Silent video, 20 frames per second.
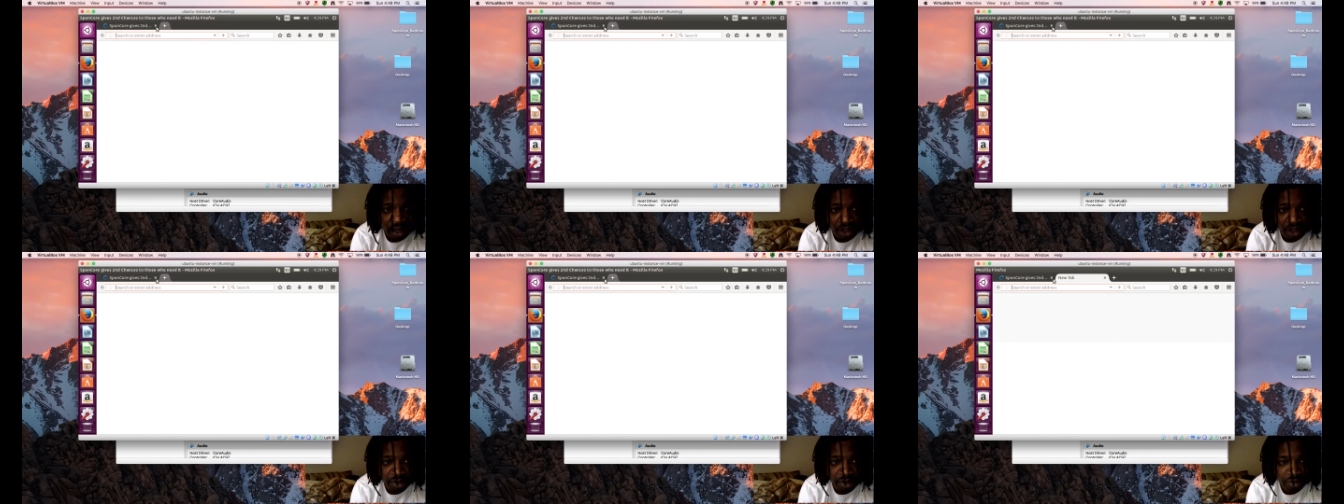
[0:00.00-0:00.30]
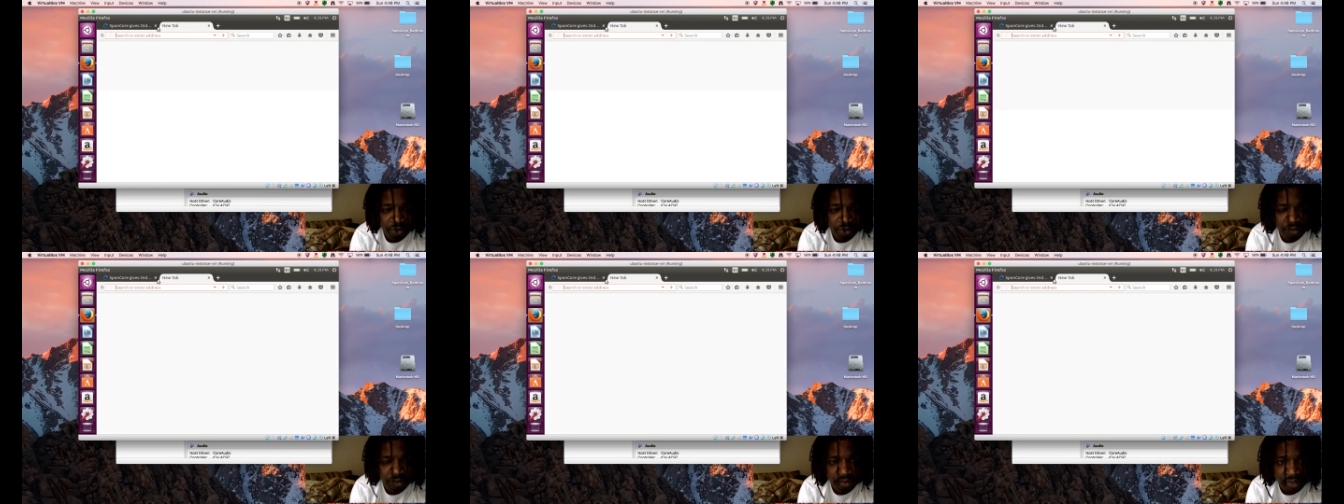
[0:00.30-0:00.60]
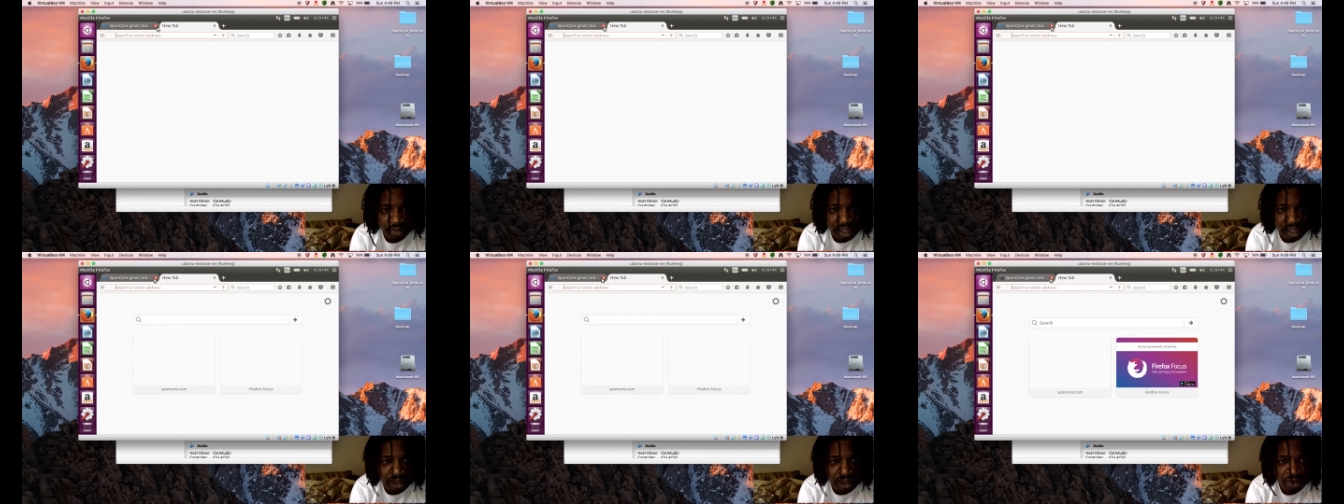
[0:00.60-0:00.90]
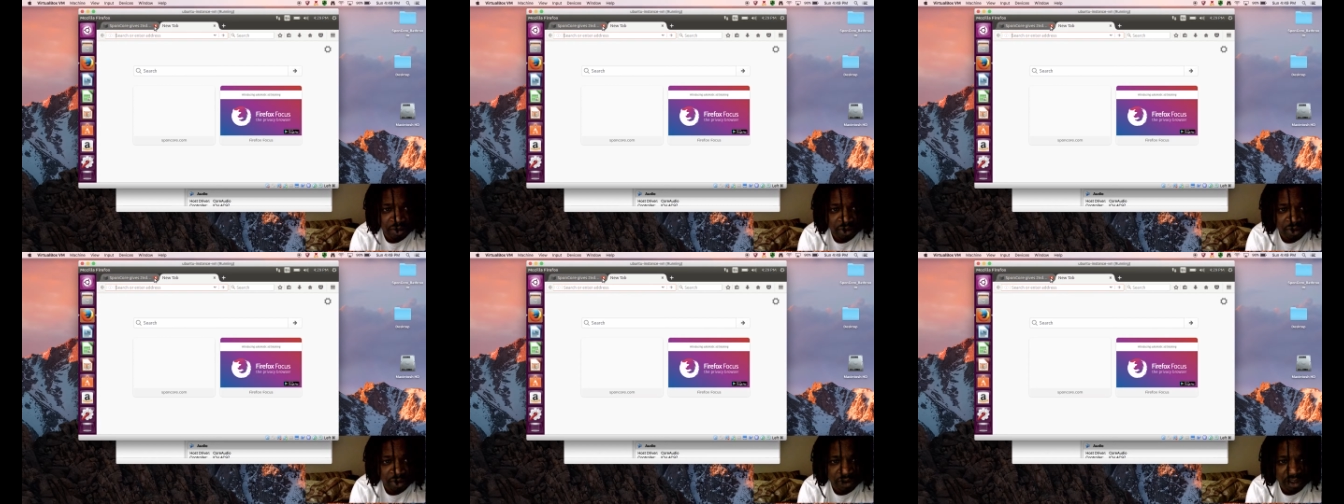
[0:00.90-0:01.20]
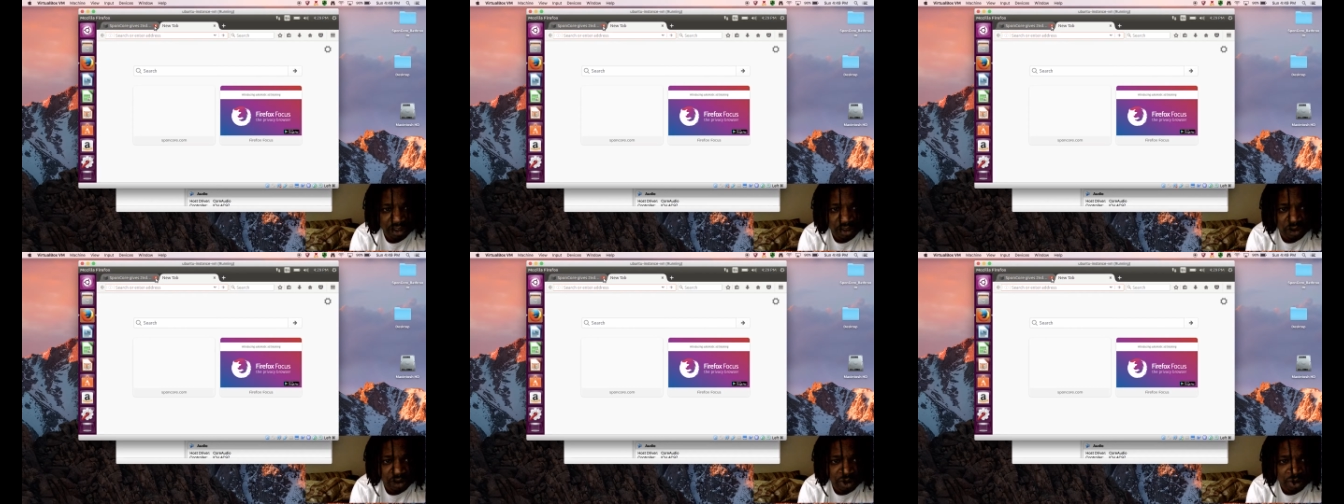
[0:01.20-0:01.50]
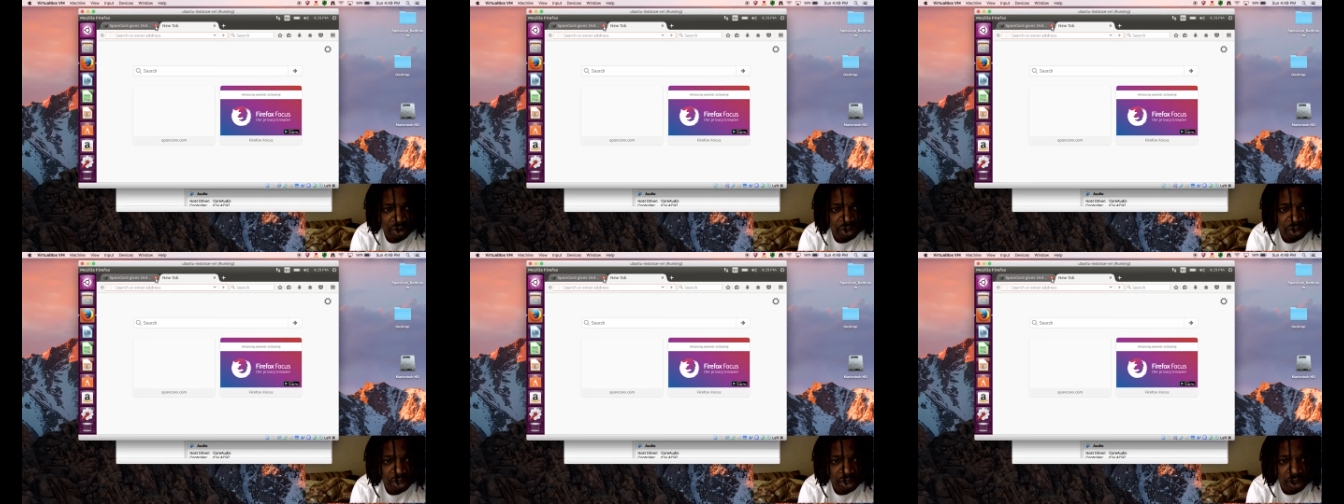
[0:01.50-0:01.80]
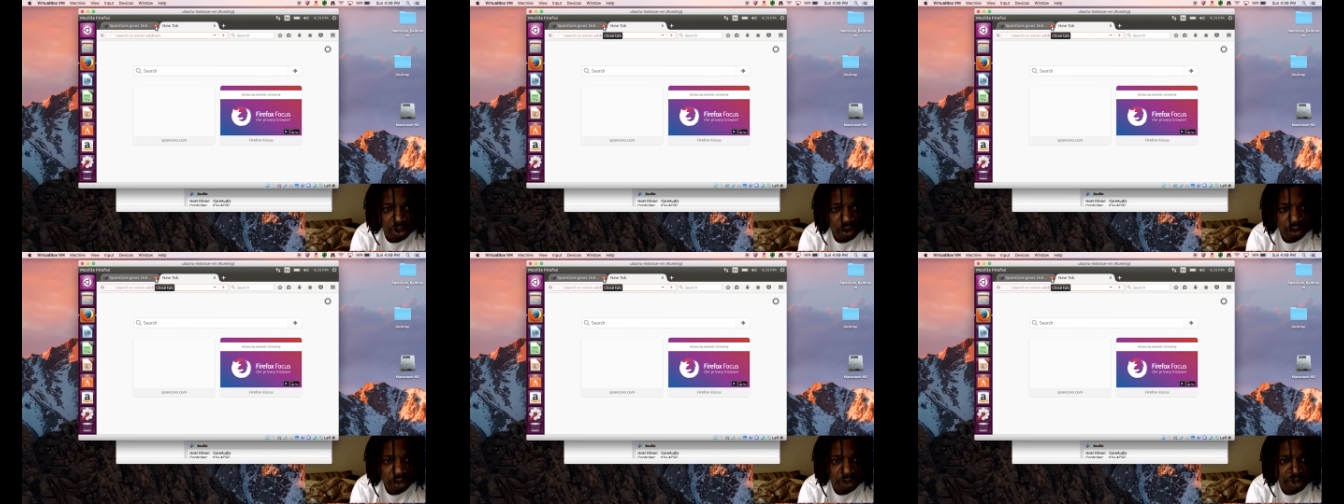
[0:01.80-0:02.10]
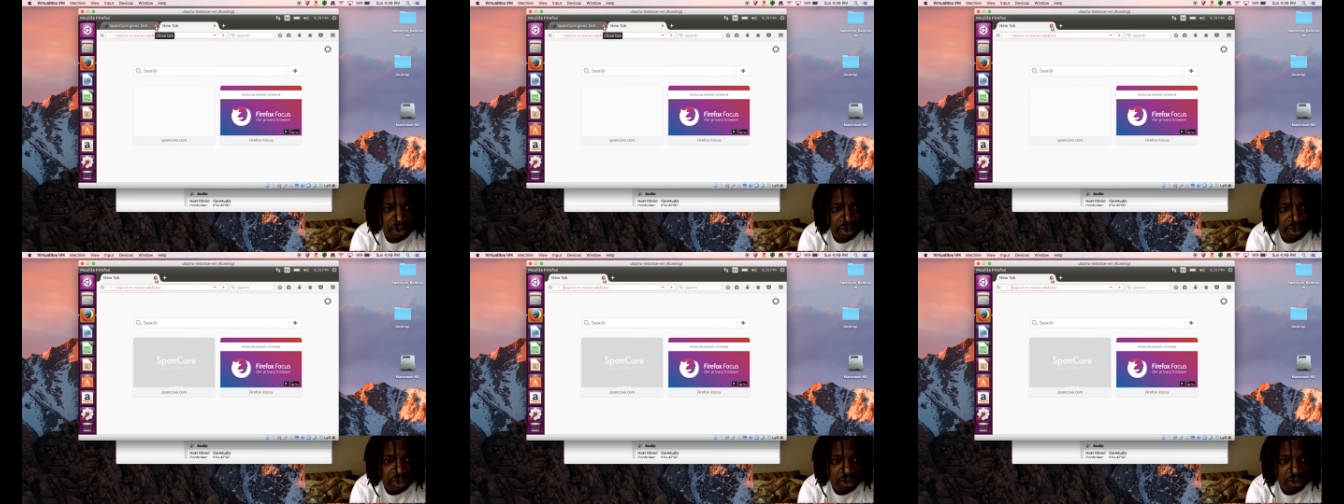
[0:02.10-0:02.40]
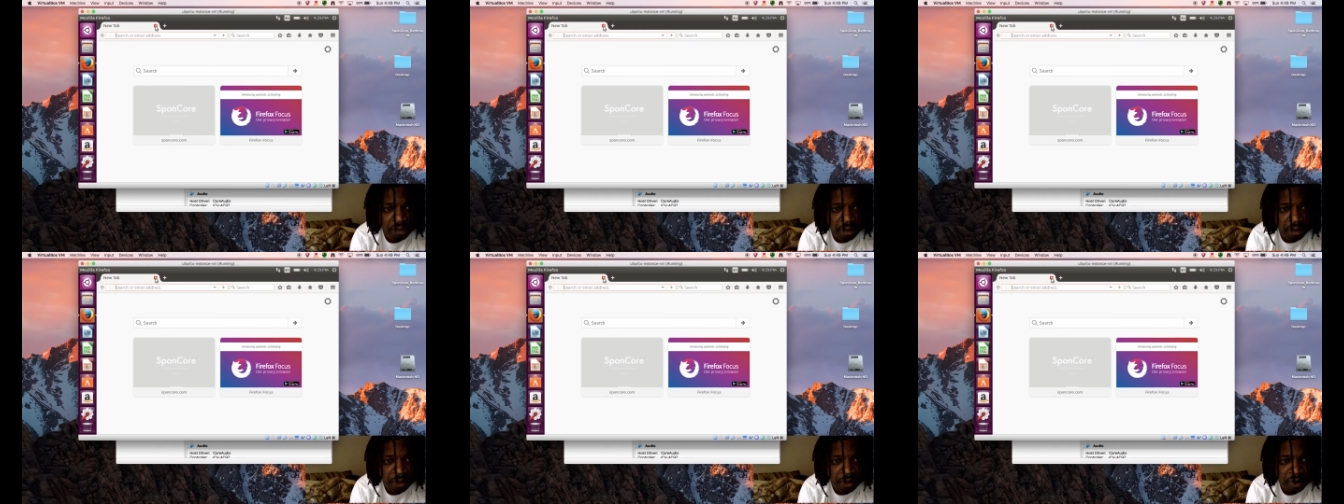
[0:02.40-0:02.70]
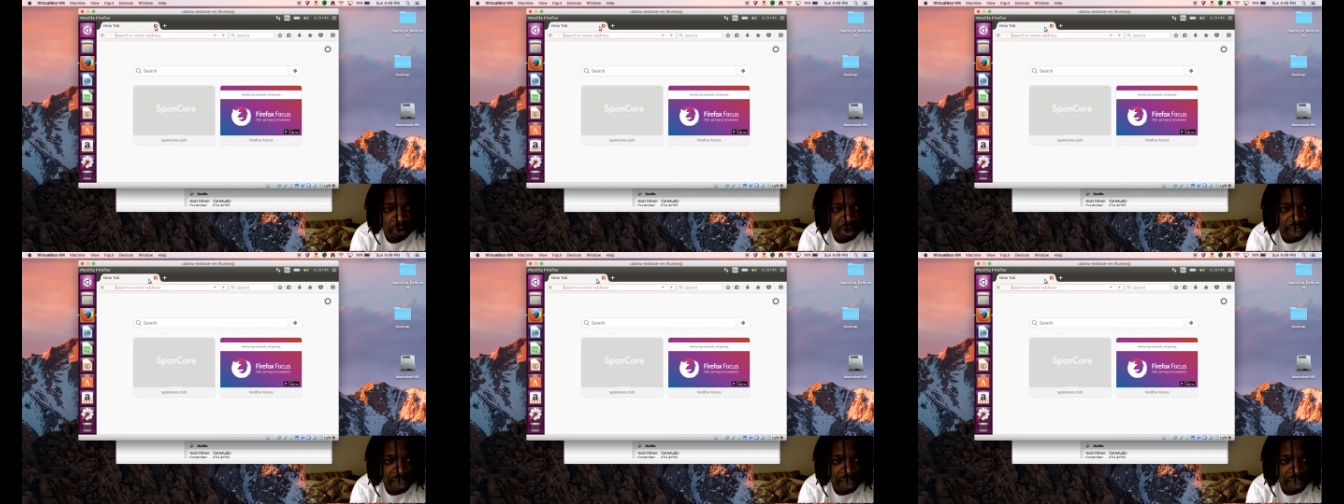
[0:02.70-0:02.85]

Now, the reason why it's going a little slower is because of the memory.